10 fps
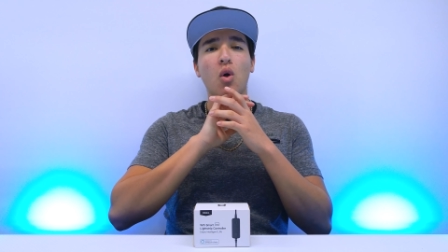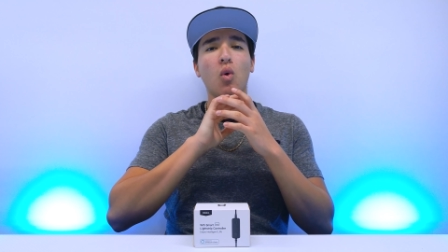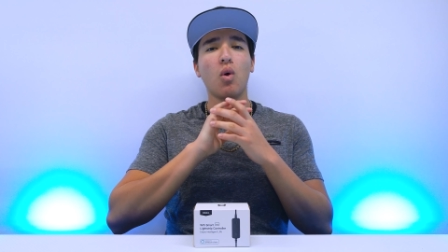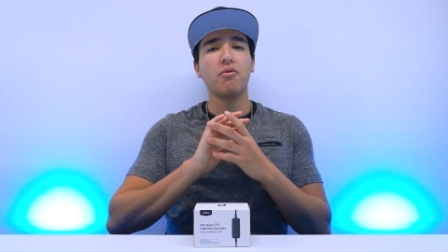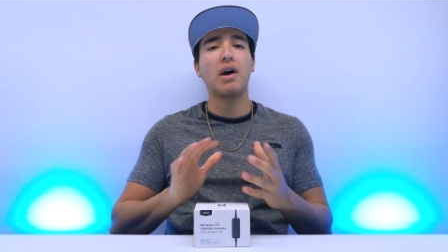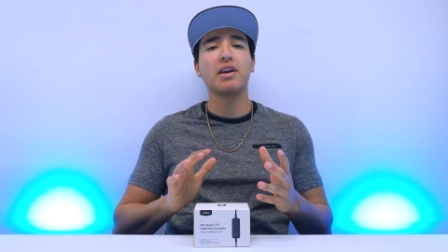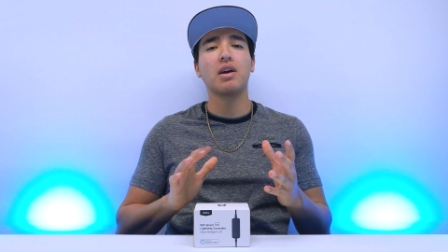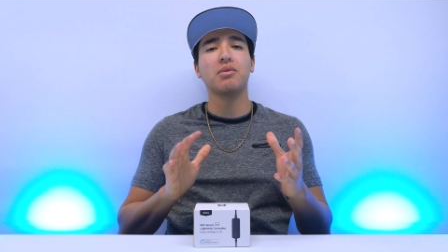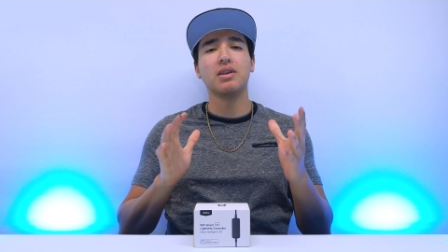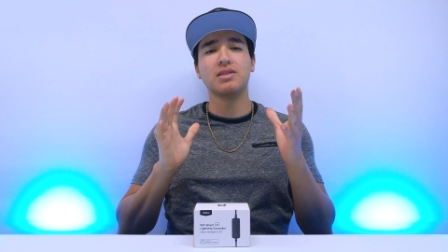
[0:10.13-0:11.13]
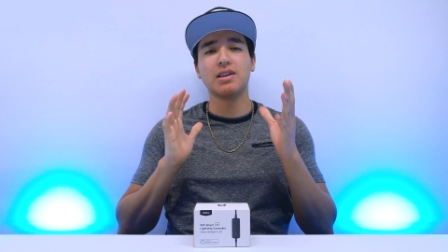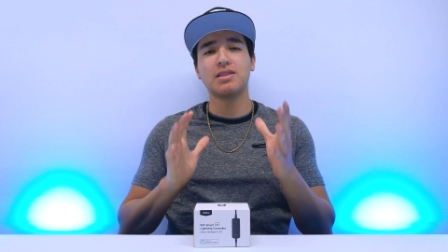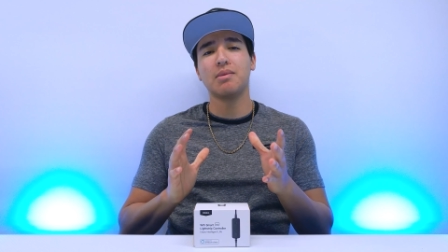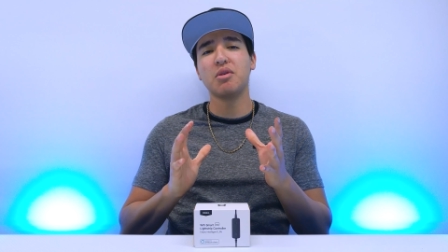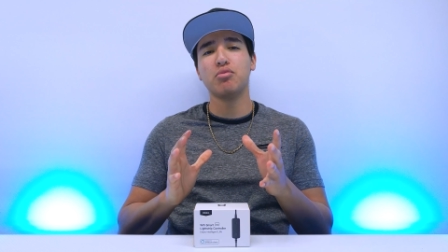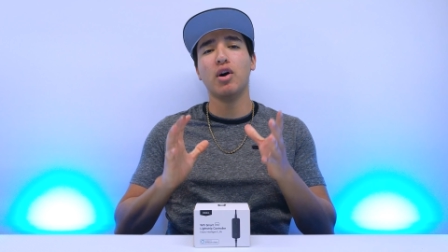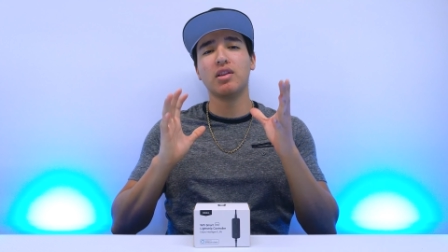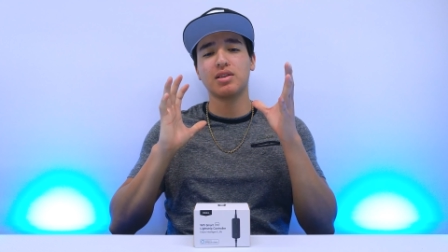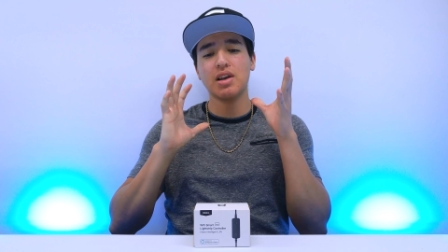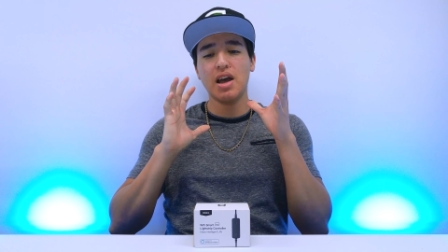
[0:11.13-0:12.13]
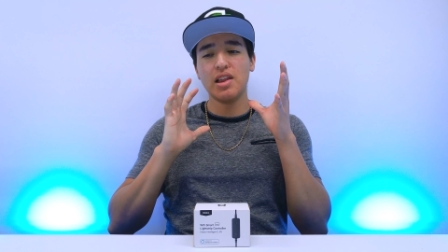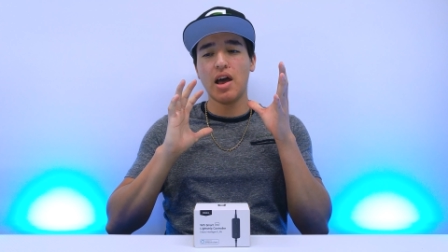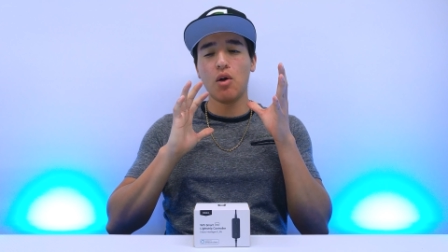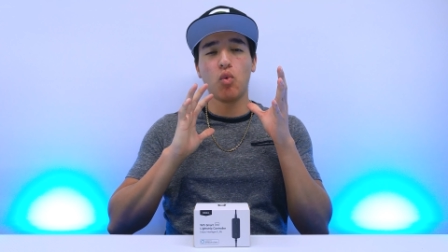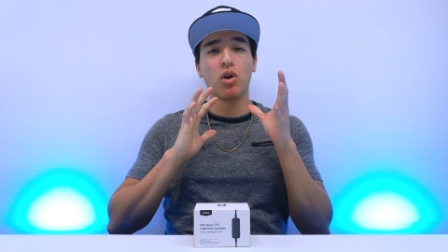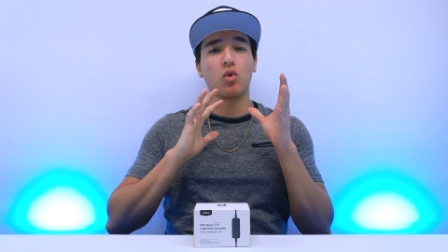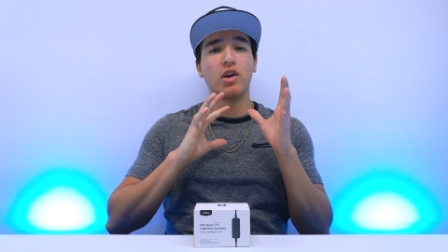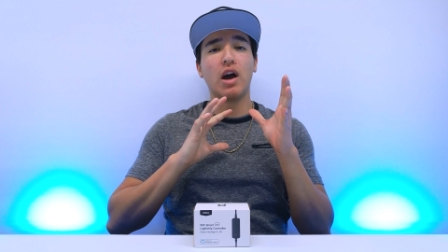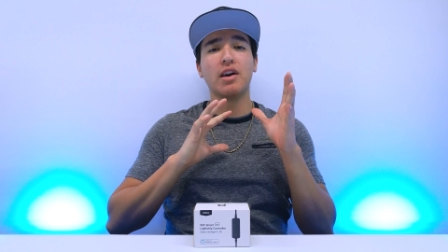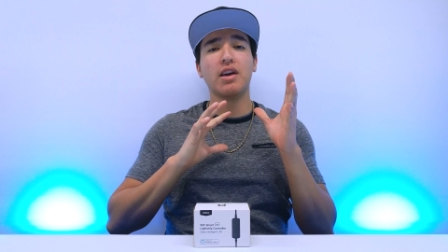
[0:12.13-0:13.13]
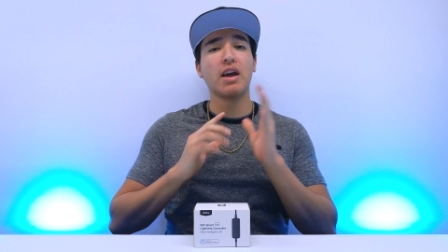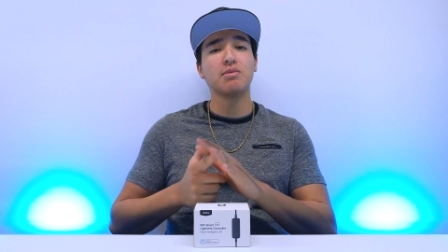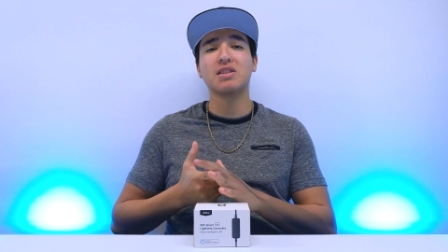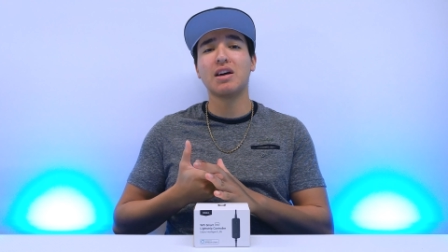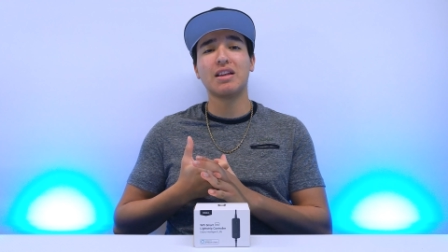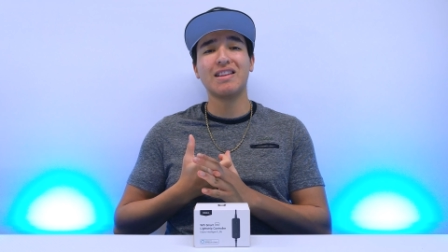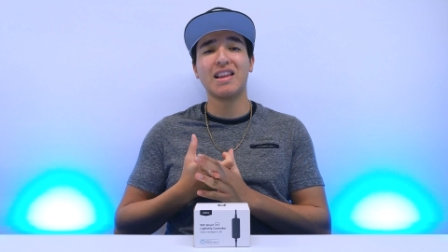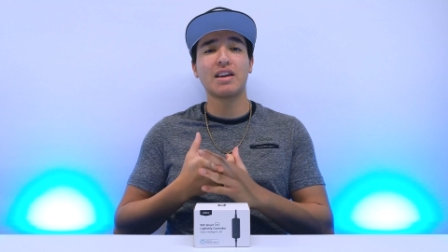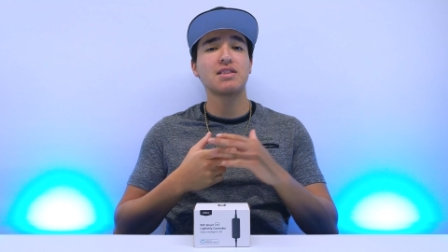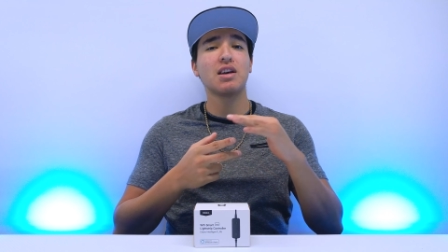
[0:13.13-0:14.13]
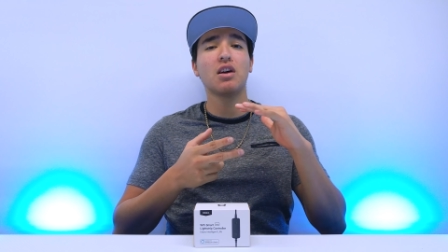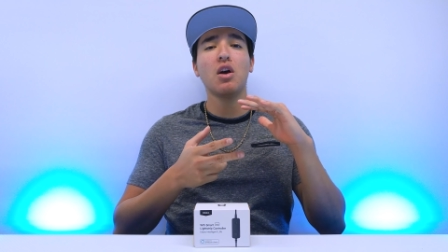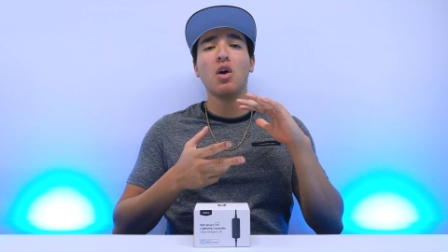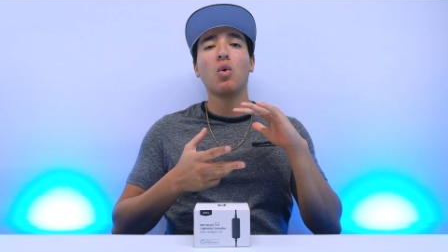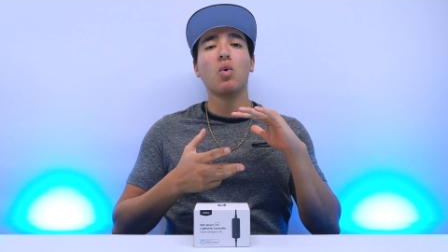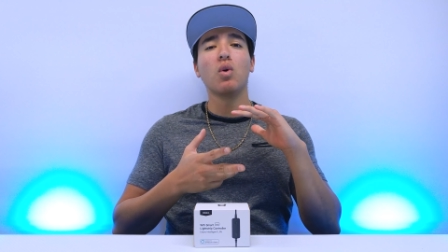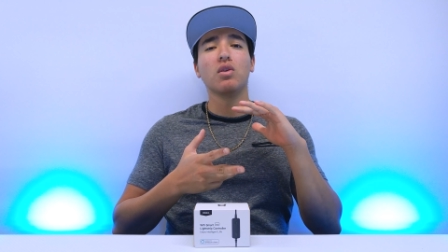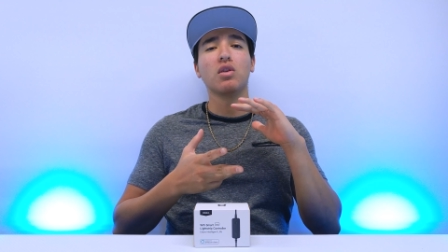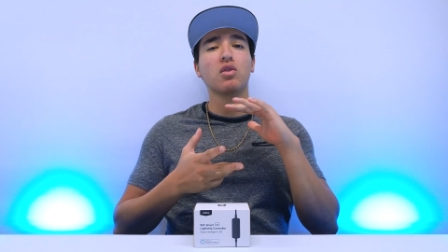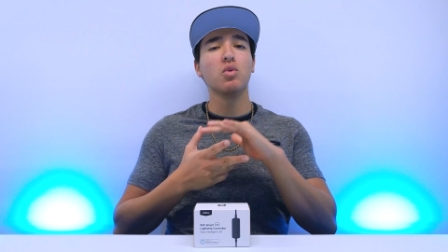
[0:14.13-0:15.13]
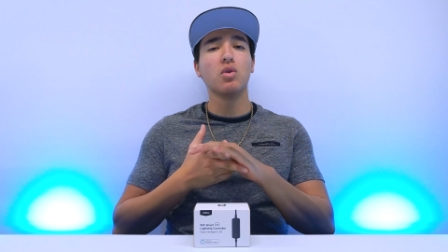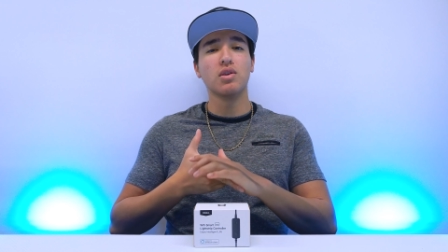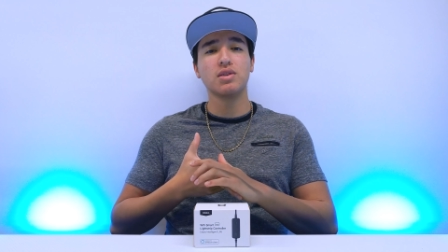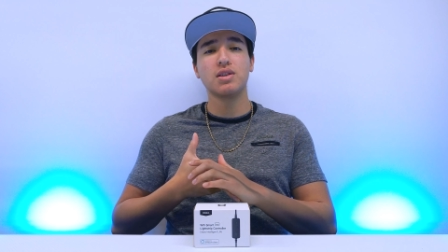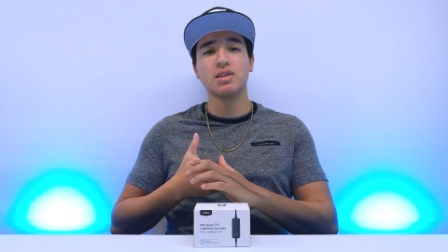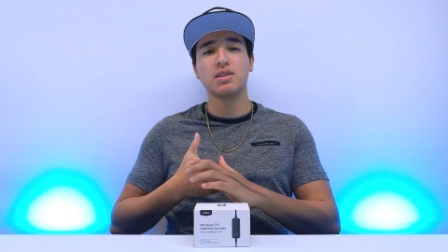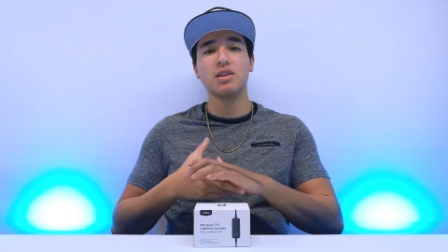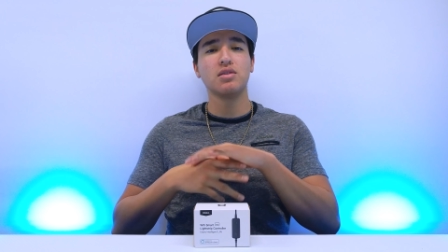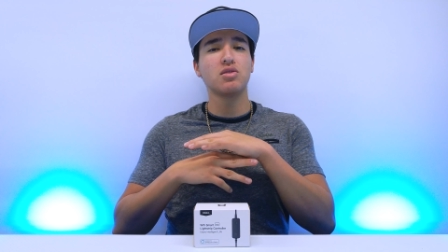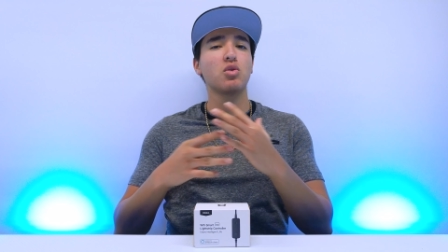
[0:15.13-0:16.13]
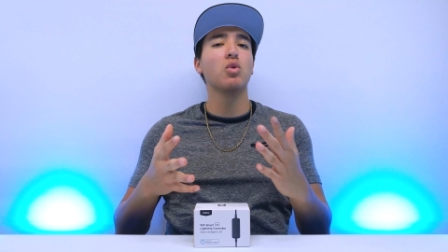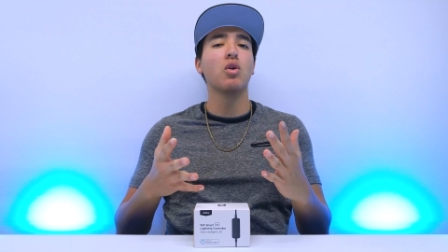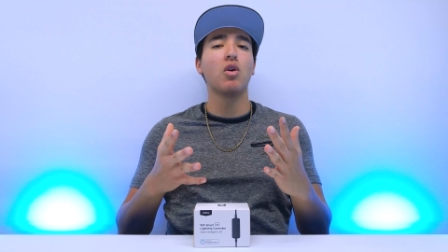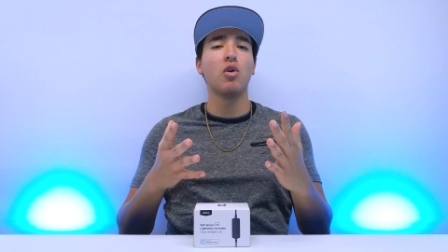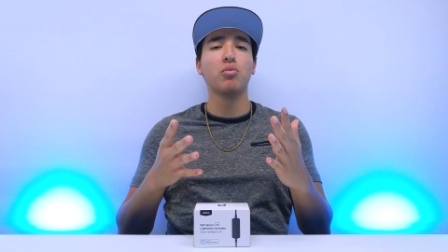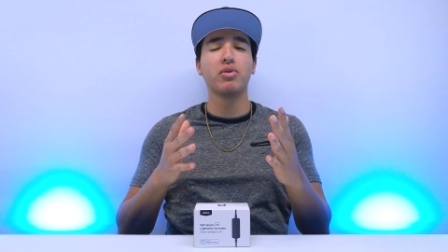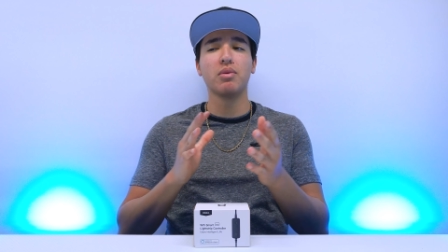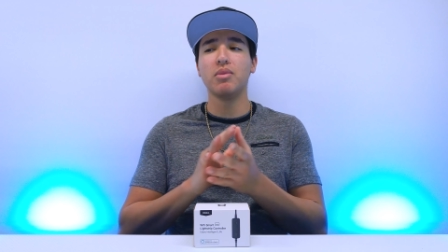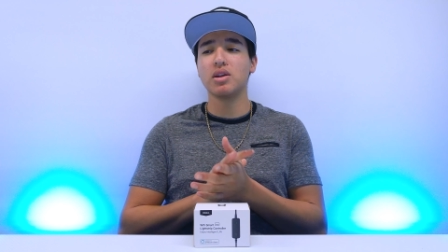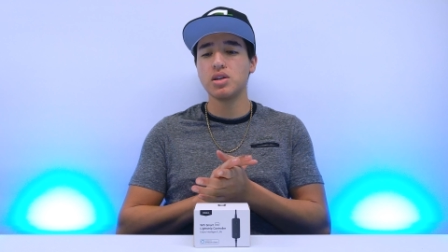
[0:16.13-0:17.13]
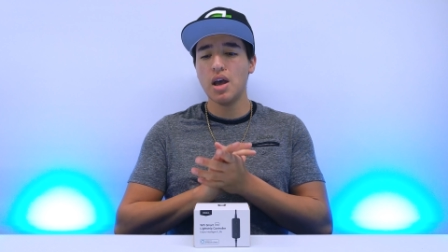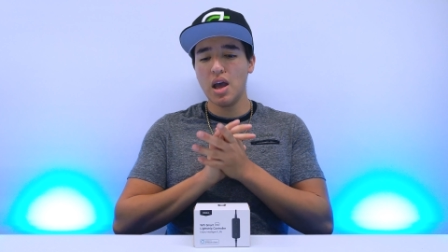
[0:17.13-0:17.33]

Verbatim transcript: or find companies that send me products that work with either Amazon Alexa or the Google Assistant, the Google Home pretty much